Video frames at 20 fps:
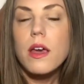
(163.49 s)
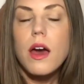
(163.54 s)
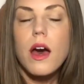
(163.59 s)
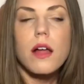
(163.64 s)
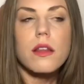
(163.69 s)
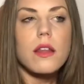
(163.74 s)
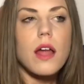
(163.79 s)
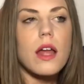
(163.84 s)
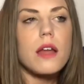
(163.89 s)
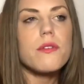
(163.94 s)

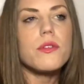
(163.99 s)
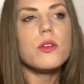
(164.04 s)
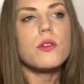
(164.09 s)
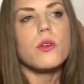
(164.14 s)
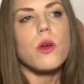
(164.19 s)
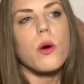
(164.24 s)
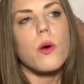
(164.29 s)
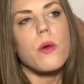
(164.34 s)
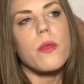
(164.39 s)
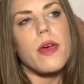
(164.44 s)
A lot of you
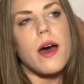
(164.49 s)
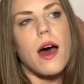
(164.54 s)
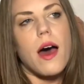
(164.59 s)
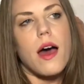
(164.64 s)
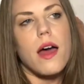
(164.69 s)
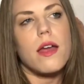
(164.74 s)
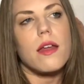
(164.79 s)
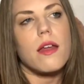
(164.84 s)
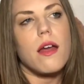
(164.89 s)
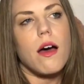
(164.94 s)
know
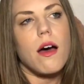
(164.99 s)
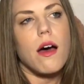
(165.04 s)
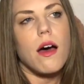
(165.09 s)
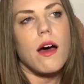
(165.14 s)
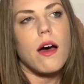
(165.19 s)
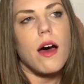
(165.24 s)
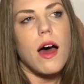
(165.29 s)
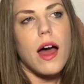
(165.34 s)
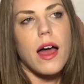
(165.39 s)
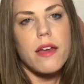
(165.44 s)
that
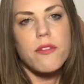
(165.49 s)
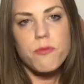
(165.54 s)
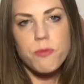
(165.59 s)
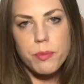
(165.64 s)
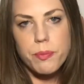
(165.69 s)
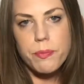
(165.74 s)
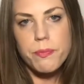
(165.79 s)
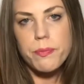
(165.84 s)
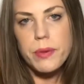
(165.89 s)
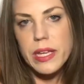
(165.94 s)

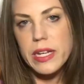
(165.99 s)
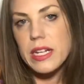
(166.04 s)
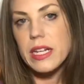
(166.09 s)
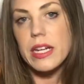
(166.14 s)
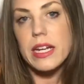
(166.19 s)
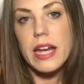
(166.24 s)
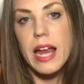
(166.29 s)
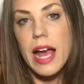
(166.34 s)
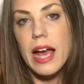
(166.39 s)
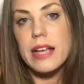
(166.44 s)
I've been in
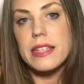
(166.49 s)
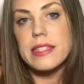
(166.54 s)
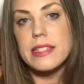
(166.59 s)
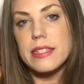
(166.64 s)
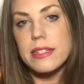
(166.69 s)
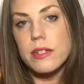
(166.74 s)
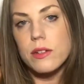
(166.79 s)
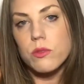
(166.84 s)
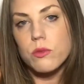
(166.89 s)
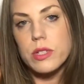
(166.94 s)
an
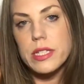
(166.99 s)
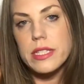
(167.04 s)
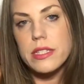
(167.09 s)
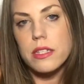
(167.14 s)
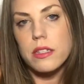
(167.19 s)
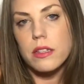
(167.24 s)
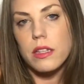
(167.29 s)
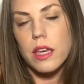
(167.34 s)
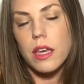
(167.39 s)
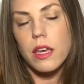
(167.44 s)
accident
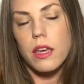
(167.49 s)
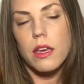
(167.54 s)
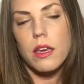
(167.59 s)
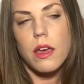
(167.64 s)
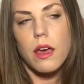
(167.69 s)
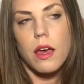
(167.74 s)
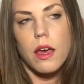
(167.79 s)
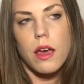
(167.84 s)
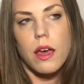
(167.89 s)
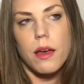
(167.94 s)
recently.
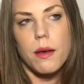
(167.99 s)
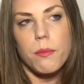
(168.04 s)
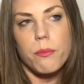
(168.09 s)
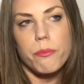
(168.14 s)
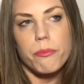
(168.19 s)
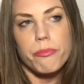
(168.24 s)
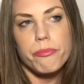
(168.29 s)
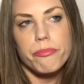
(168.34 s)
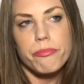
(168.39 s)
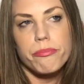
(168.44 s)

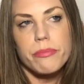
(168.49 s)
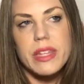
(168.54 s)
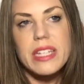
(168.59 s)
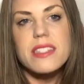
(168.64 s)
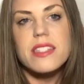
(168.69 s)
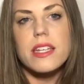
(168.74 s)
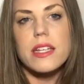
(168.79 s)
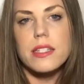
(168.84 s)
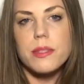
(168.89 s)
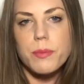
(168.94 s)

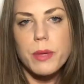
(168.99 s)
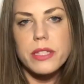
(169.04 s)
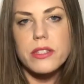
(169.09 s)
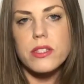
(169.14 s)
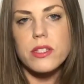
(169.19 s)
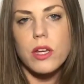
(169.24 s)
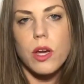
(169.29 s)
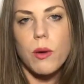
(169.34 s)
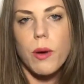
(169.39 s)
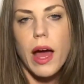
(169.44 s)
6
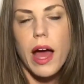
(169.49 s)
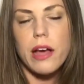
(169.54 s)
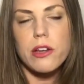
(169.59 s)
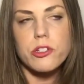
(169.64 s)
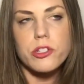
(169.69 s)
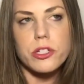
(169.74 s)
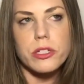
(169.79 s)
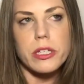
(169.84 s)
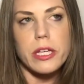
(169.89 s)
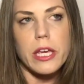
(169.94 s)
months ago,
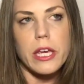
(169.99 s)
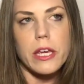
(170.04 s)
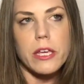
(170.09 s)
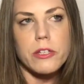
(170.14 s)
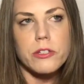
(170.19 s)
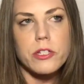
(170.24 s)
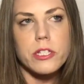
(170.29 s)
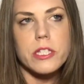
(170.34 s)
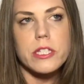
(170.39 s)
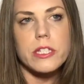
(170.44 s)
actually.
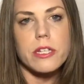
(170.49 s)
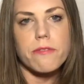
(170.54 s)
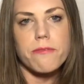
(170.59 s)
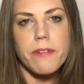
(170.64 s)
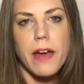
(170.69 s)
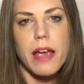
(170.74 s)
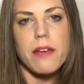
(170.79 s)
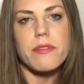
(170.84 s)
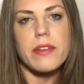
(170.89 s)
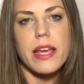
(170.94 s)
Just
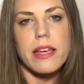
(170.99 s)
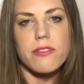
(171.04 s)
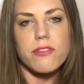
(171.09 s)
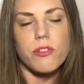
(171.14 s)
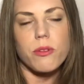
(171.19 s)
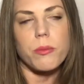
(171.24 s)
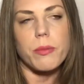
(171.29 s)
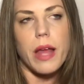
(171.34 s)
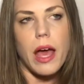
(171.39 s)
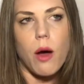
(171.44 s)
5 days
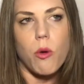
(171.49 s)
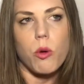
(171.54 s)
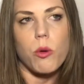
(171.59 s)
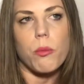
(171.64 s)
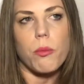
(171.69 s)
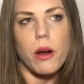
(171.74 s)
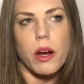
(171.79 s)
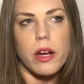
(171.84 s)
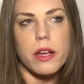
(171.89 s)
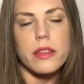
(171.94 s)
from now will
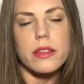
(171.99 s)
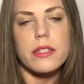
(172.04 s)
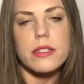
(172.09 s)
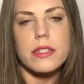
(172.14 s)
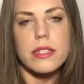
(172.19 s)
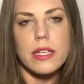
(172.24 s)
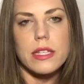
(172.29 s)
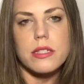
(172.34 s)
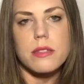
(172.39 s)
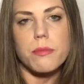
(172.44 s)
mark the
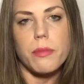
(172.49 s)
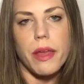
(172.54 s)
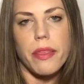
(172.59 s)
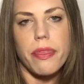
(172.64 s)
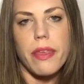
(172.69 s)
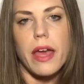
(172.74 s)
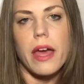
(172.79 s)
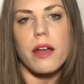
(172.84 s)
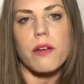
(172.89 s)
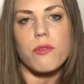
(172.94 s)

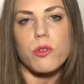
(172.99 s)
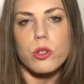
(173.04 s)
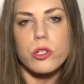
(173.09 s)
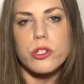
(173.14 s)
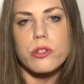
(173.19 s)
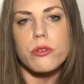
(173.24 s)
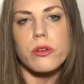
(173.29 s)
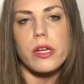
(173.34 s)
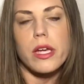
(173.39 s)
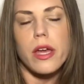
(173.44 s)
6-month
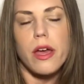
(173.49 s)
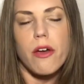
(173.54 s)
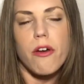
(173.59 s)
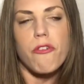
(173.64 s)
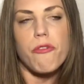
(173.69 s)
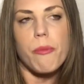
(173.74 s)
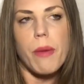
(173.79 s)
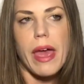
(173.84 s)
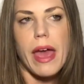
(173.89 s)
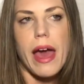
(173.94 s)
anniversary
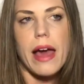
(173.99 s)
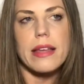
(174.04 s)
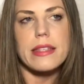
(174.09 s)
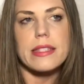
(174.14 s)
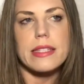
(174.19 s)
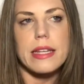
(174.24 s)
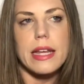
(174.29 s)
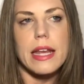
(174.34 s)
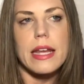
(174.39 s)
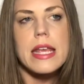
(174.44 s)
of my
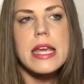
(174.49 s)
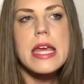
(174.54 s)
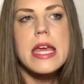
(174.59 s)
accident.